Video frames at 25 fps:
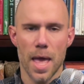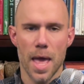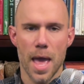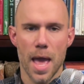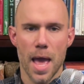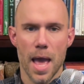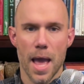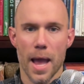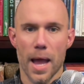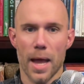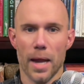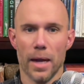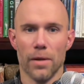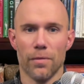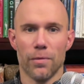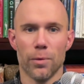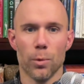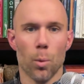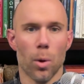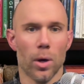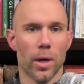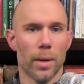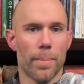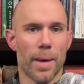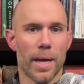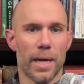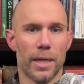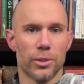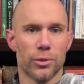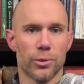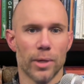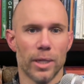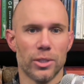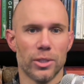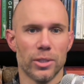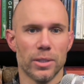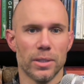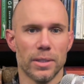And if you want a
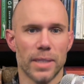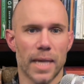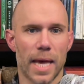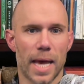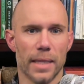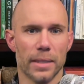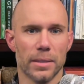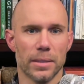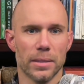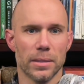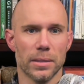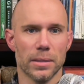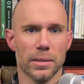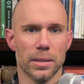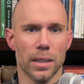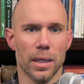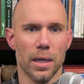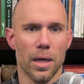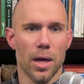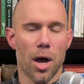penetration test